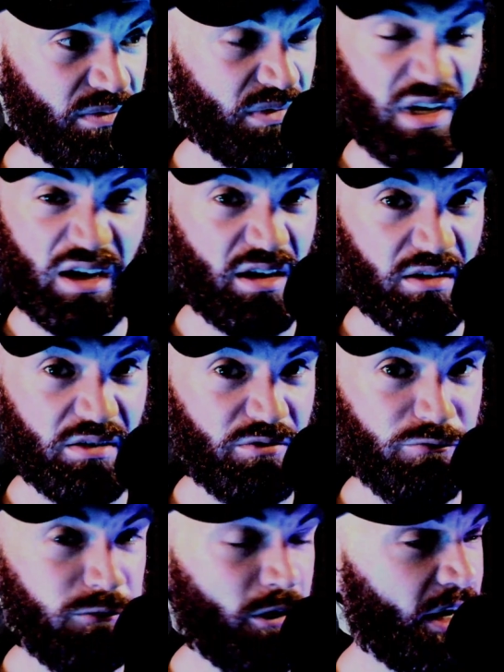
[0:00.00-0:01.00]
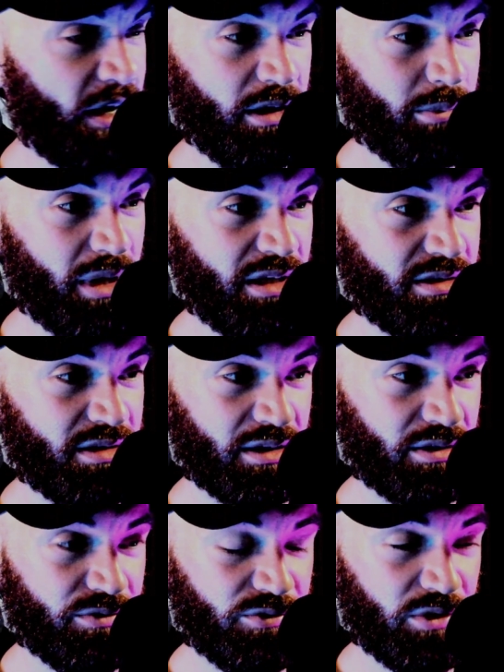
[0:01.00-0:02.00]
Yeah, freaking
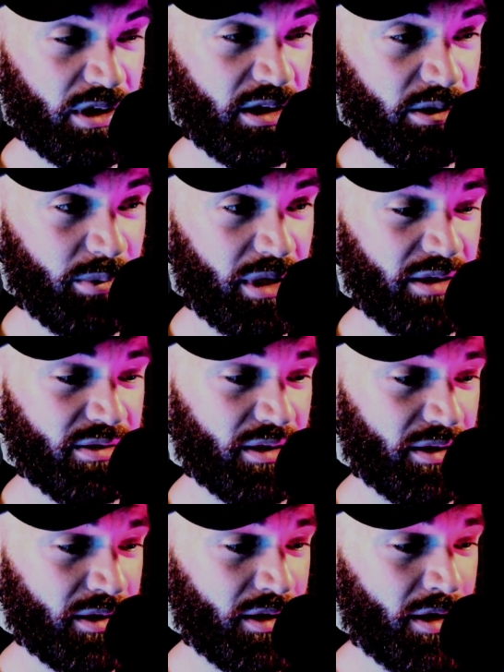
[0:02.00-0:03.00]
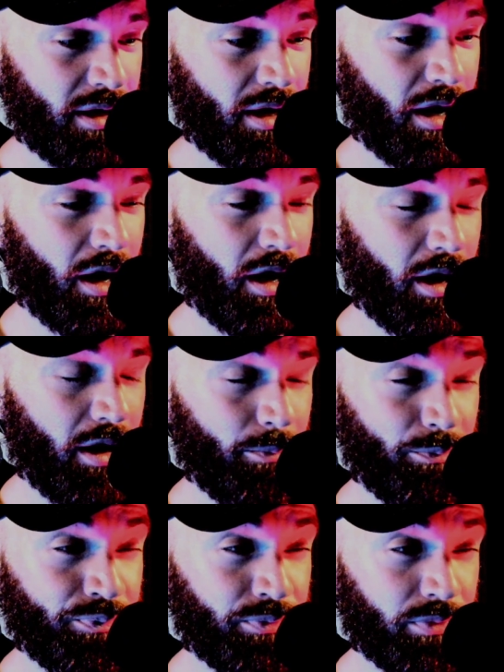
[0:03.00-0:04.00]
amazing.
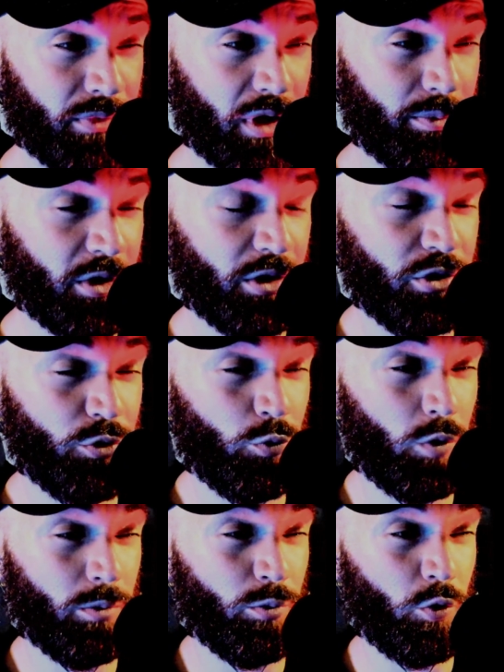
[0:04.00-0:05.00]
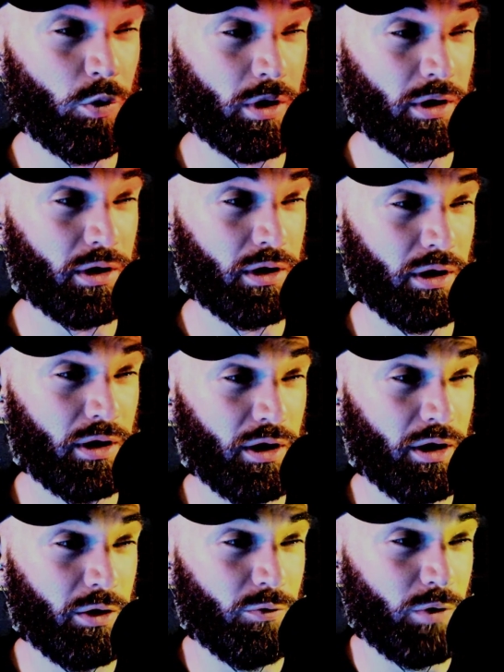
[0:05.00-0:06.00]
I'm gonna do one more
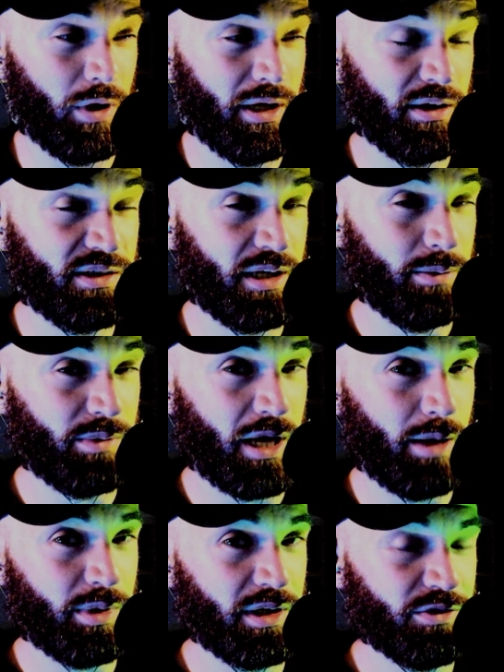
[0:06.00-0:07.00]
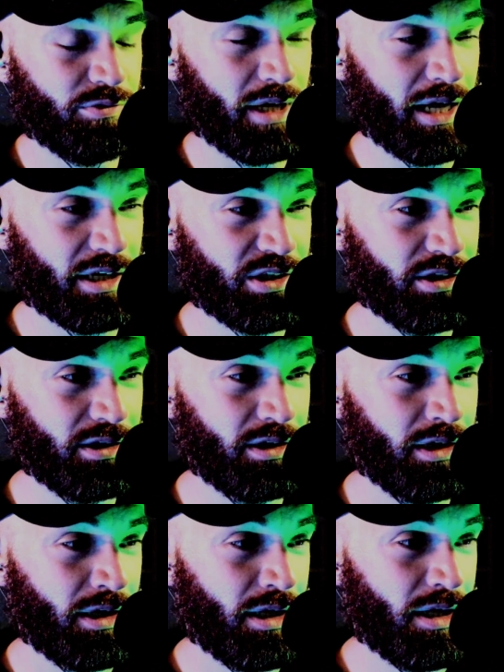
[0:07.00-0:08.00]
Ren and Sam Tompkins
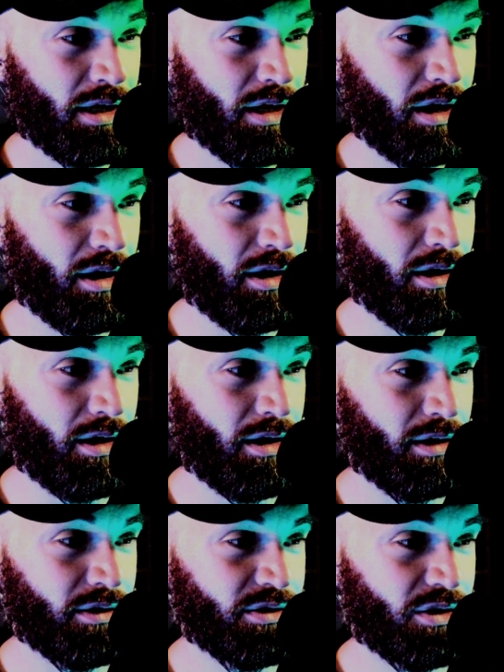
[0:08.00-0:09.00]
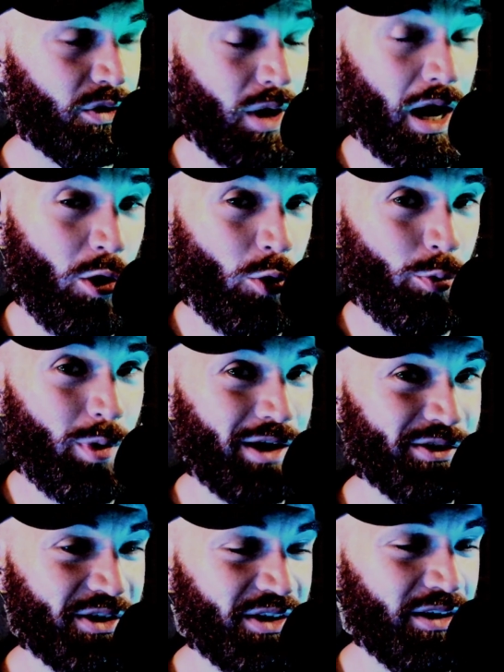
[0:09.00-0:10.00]
reaction. So I hope
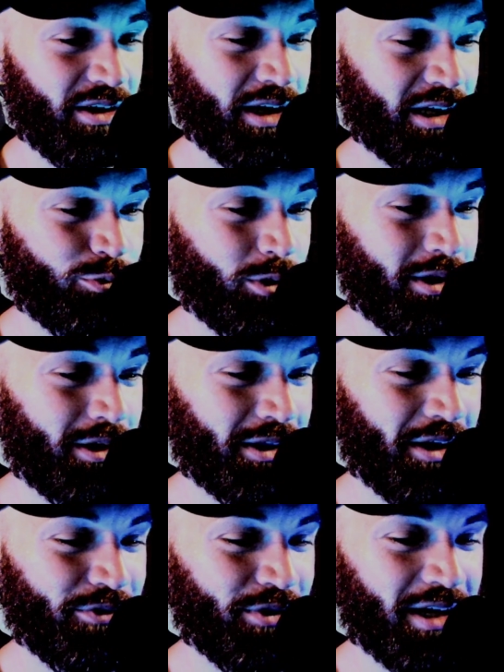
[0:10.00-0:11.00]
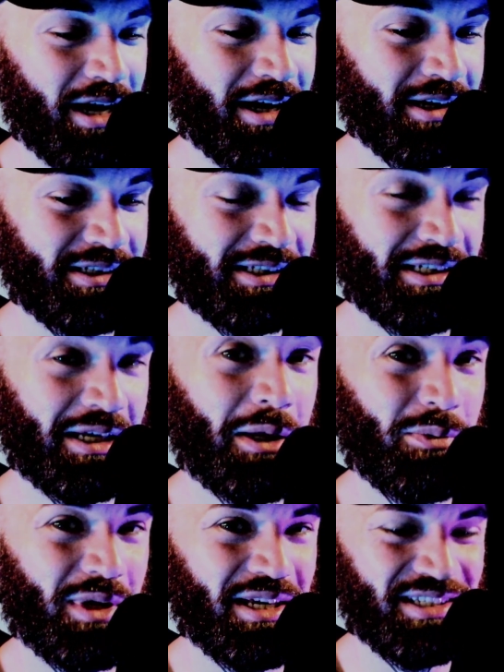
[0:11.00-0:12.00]
I'll see you in the next one. Love you guys.
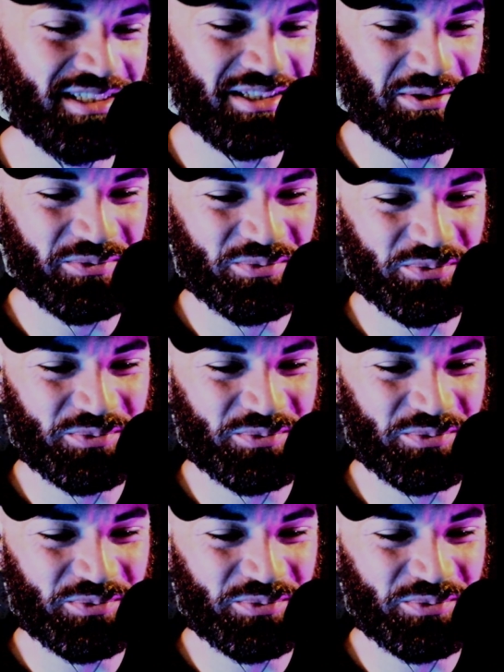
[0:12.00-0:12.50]
Peace.